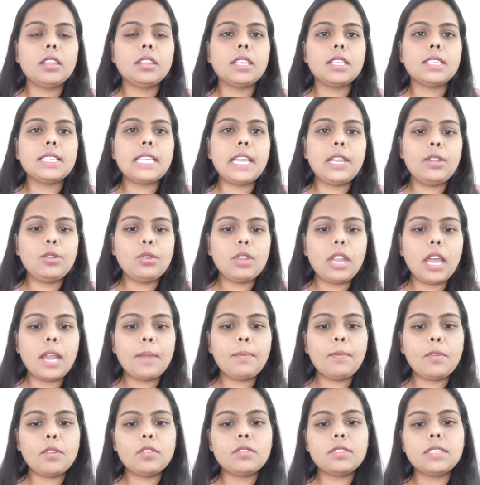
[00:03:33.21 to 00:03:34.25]
The cellular
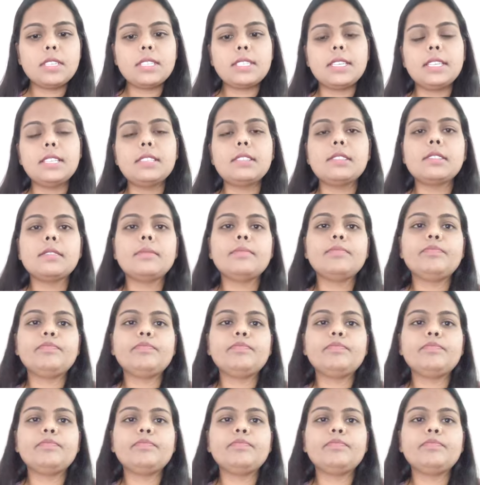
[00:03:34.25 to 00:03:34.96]
processes,